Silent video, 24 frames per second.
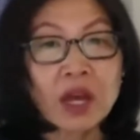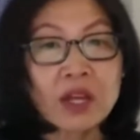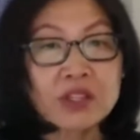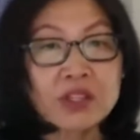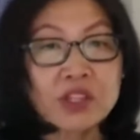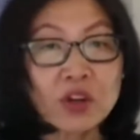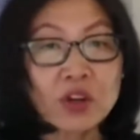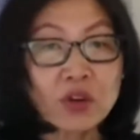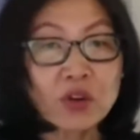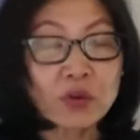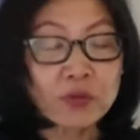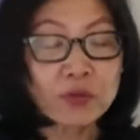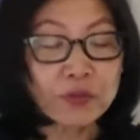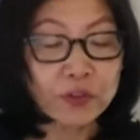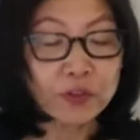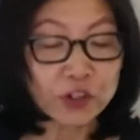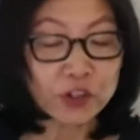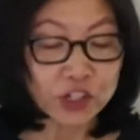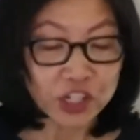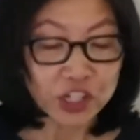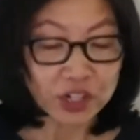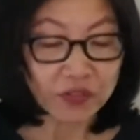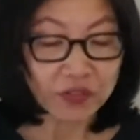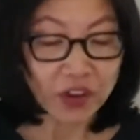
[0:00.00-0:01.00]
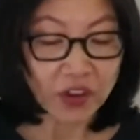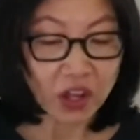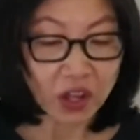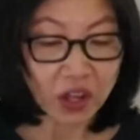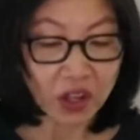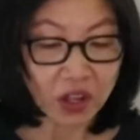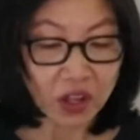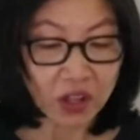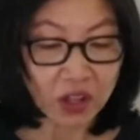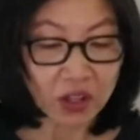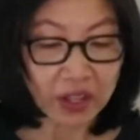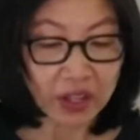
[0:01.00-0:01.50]
So, first of
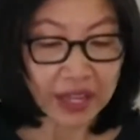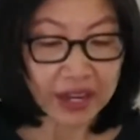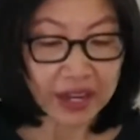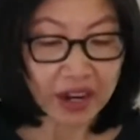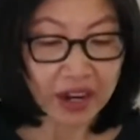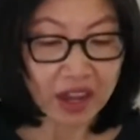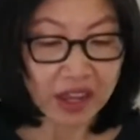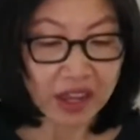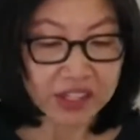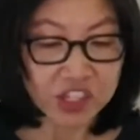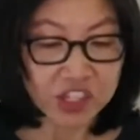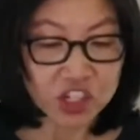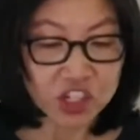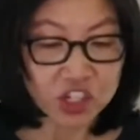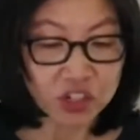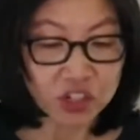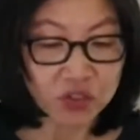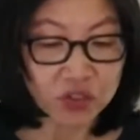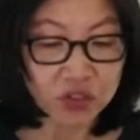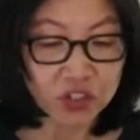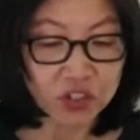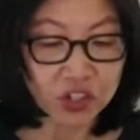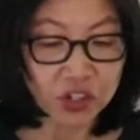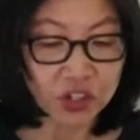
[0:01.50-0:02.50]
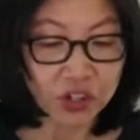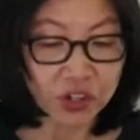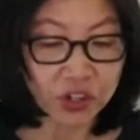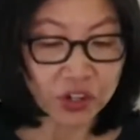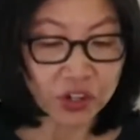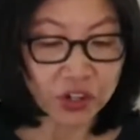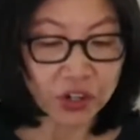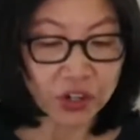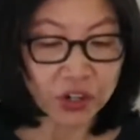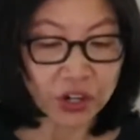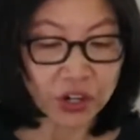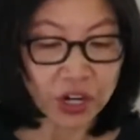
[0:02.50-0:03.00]
all, at Haas
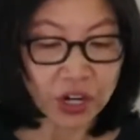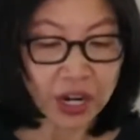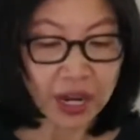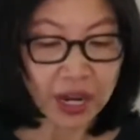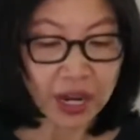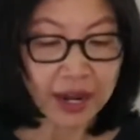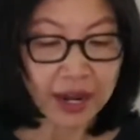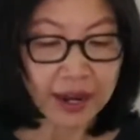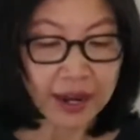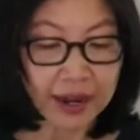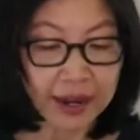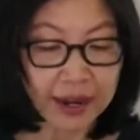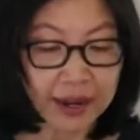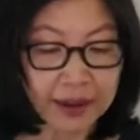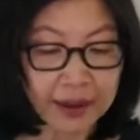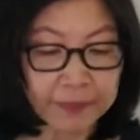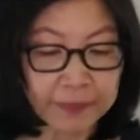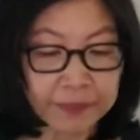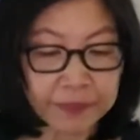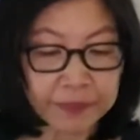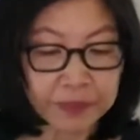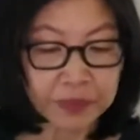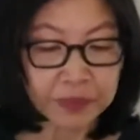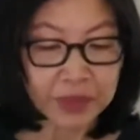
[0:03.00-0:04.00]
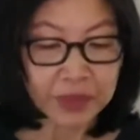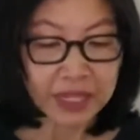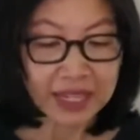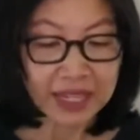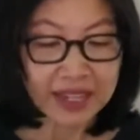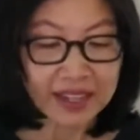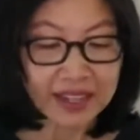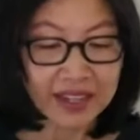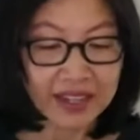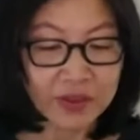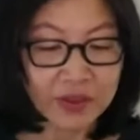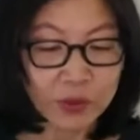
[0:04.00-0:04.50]
Jr., um,
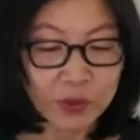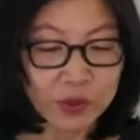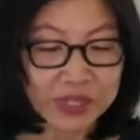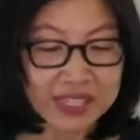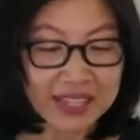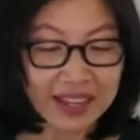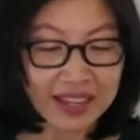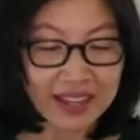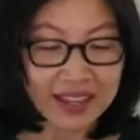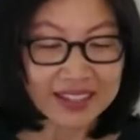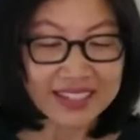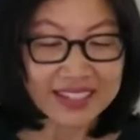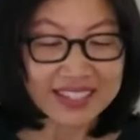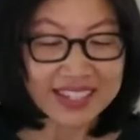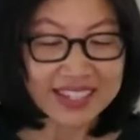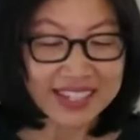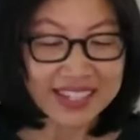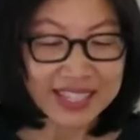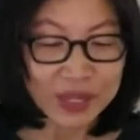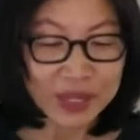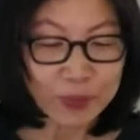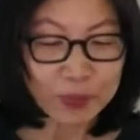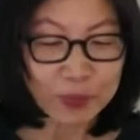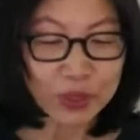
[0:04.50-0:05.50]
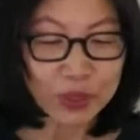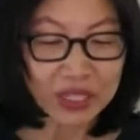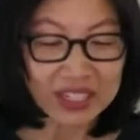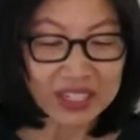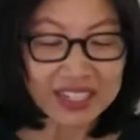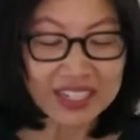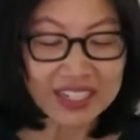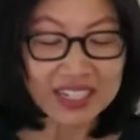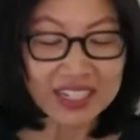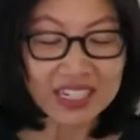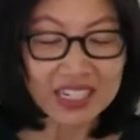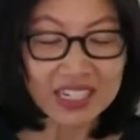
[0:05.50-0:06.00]
it was a
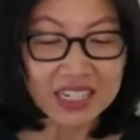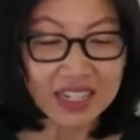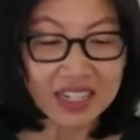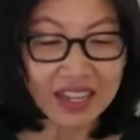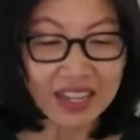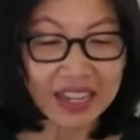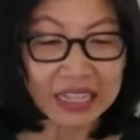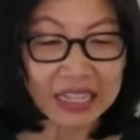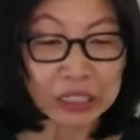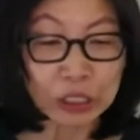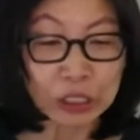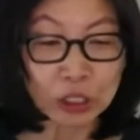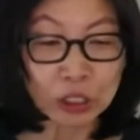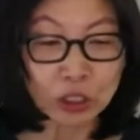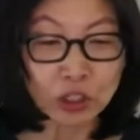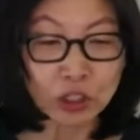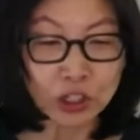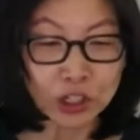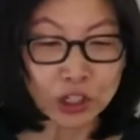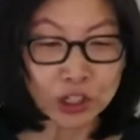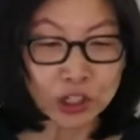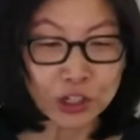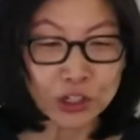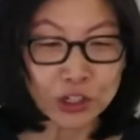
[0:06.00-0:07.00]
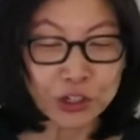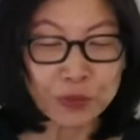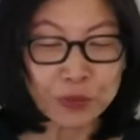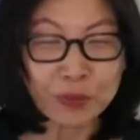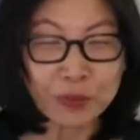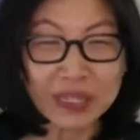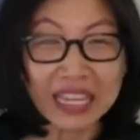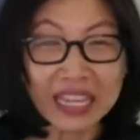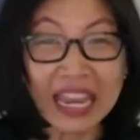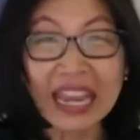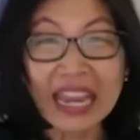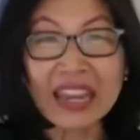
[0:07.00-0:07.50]
disciplined and learned mm-hmm.
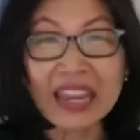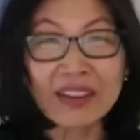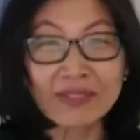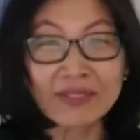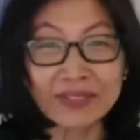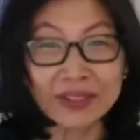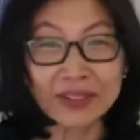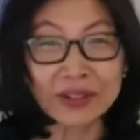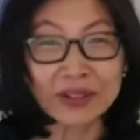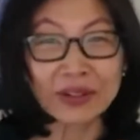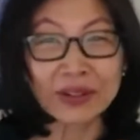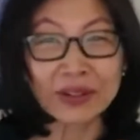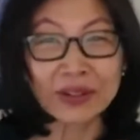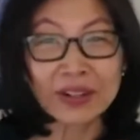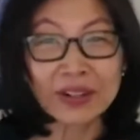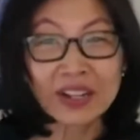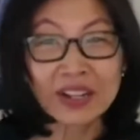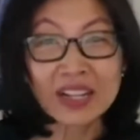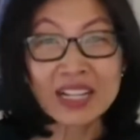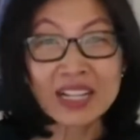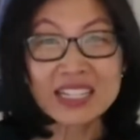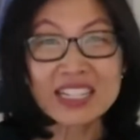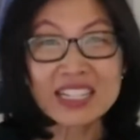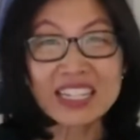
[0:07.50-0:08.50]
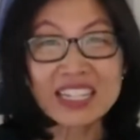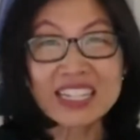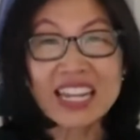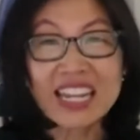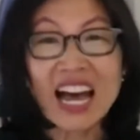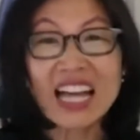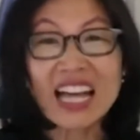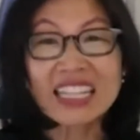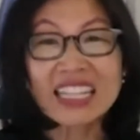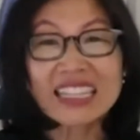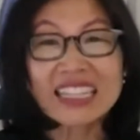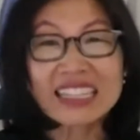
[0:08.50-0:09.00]
behavior to
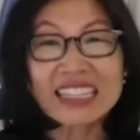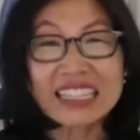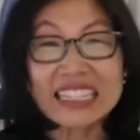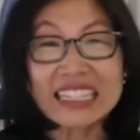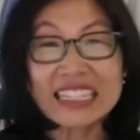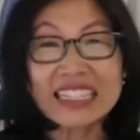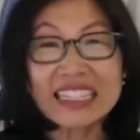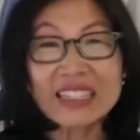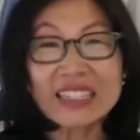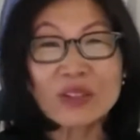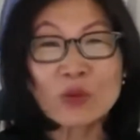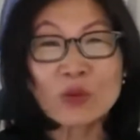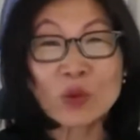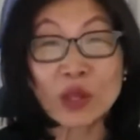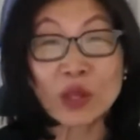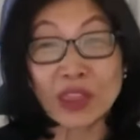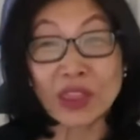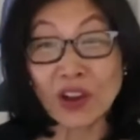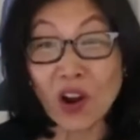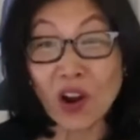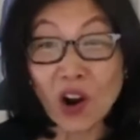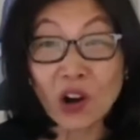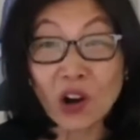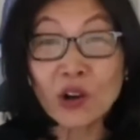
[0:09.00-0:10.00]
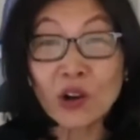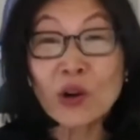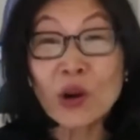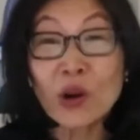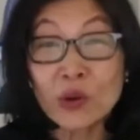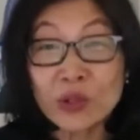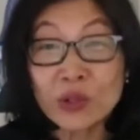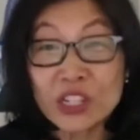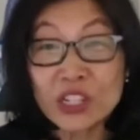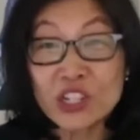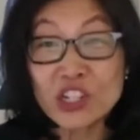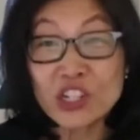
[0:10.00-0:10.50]
not lead with our
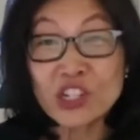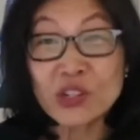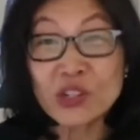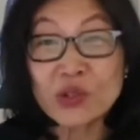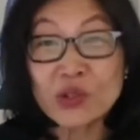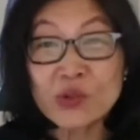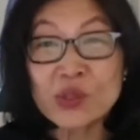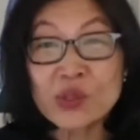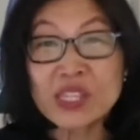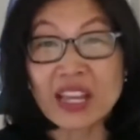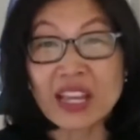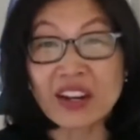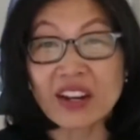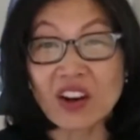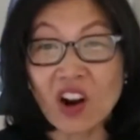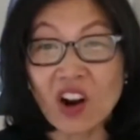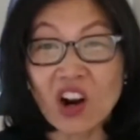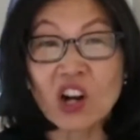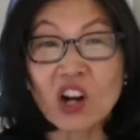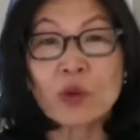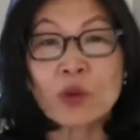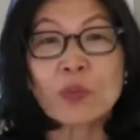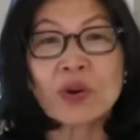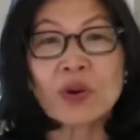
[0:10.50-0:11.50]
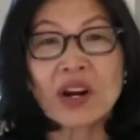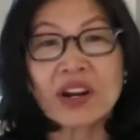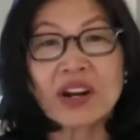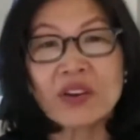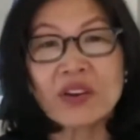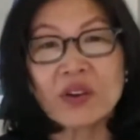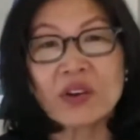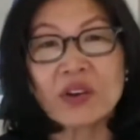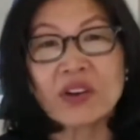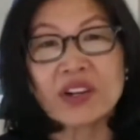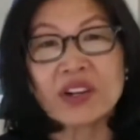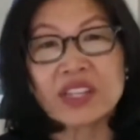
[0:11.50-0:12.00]
own issues and our
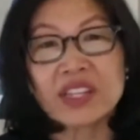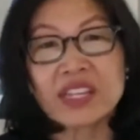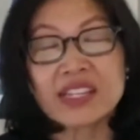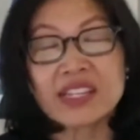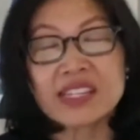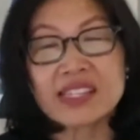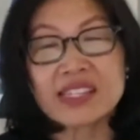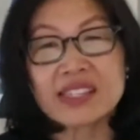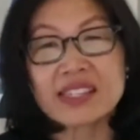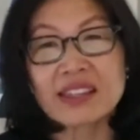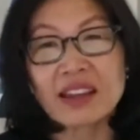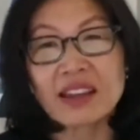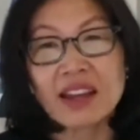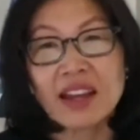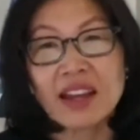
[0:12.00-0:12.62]
priorities.